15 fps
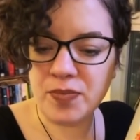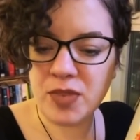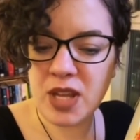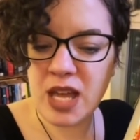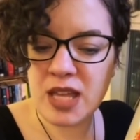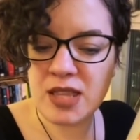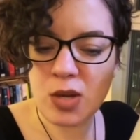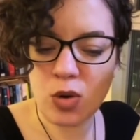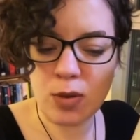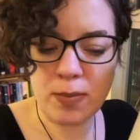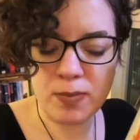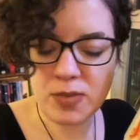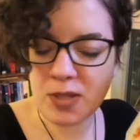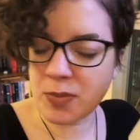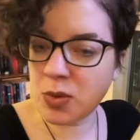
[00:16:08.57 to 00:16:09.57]
and they were
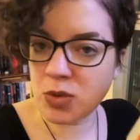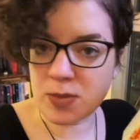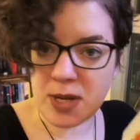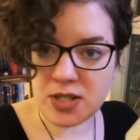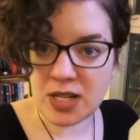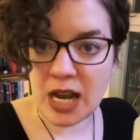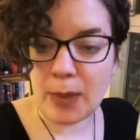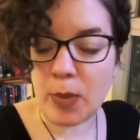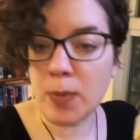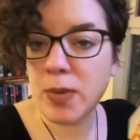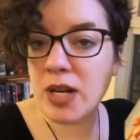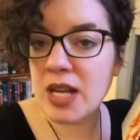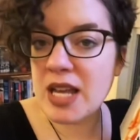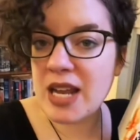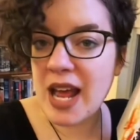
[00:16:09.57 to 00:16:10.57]
something was about to happen, but
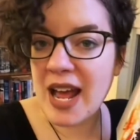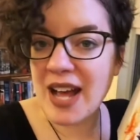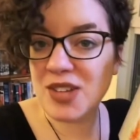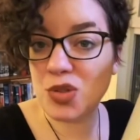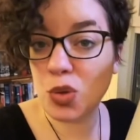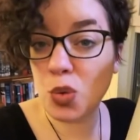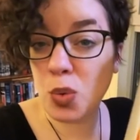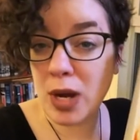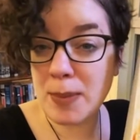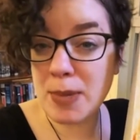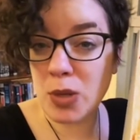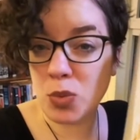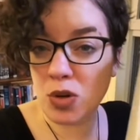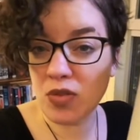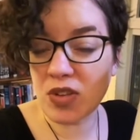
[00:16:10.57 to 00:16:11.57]
it hasn't quite
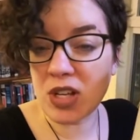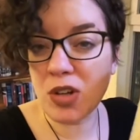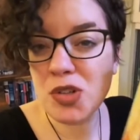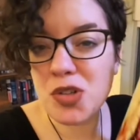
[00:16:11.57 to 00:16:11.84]
been revealed.